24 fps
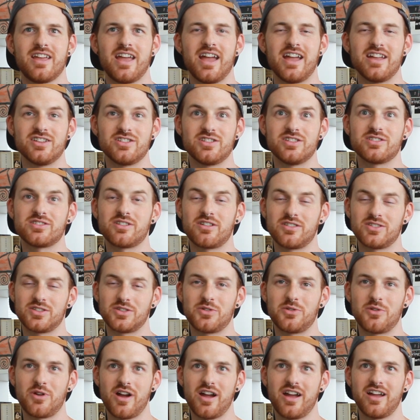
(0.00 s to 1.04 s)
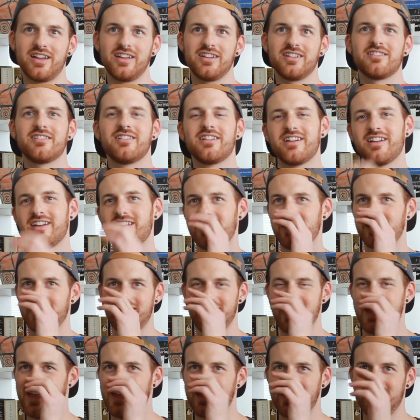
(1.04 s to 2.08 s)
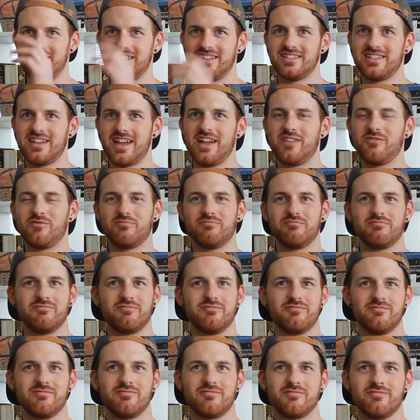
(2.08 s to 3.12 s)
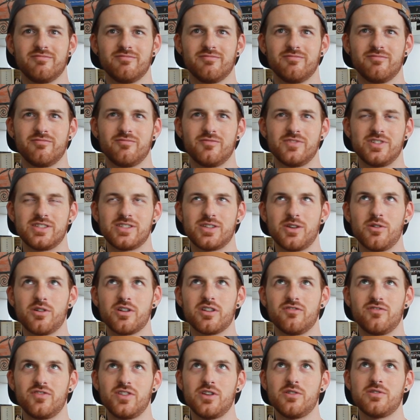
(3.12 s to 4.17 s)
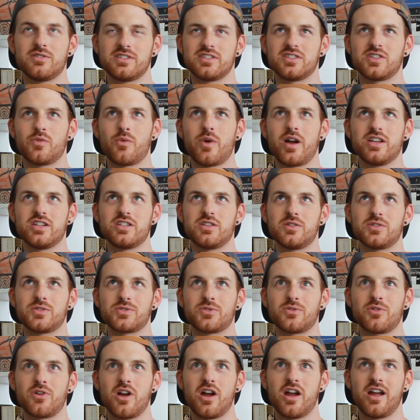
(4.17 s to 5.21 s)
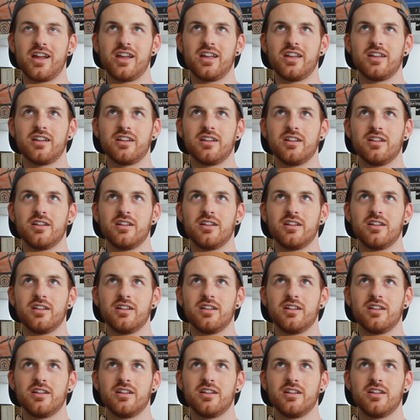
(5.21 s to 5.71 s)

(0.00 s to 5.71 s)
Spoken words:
And she started to cry. And I was so confused as to why she was crying.